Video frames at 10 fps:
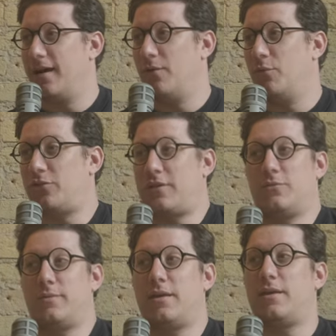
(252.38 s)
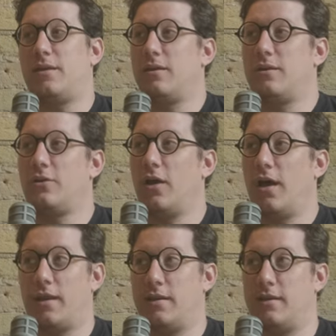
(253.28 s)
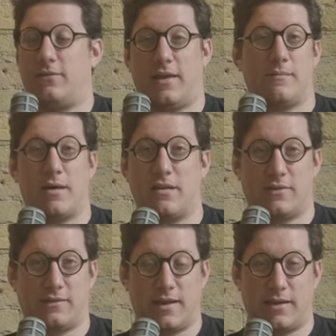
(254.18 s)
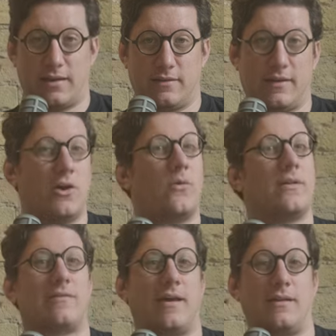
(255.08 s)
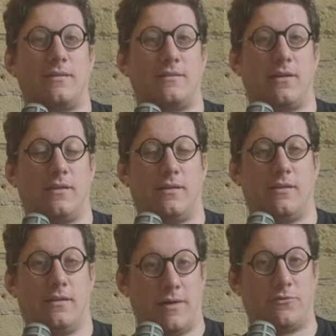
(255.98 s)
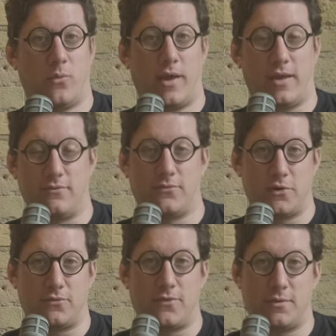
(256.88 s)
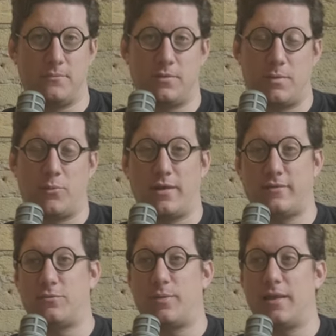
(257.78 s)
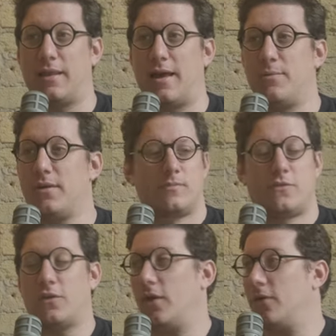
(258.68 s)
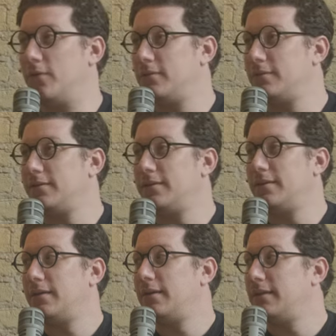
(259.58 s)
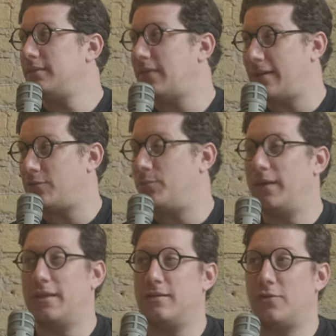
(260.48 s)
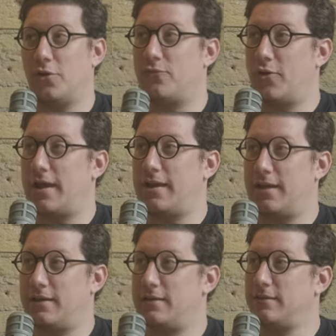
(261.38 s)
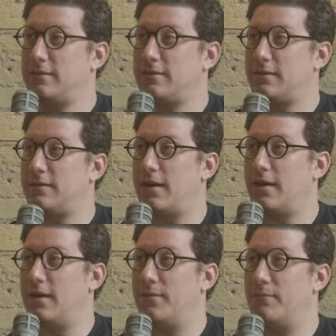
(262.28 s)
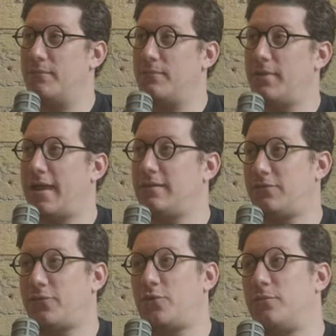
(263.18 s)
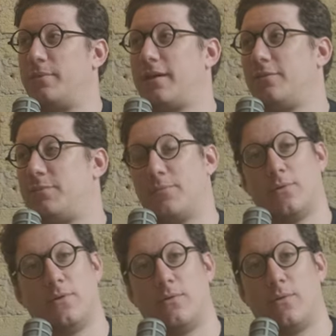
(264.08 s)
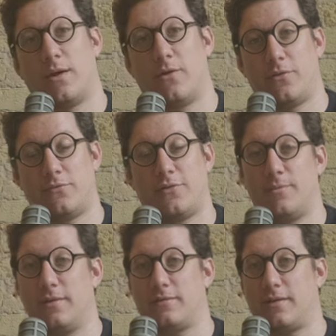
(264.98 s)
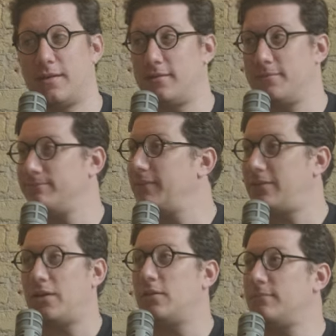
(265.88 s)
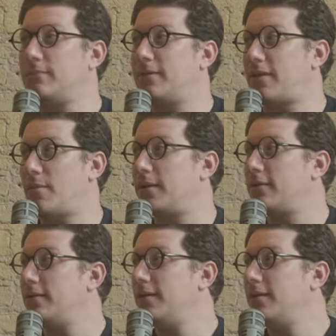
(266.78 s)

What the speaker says: which gives me an insane amount of anxiety because I know what it's like to have to wait for your film to be processed by a lab. So that's been nerve-wracking. And difficult because people want to know where their film is, and it's here, it's coming,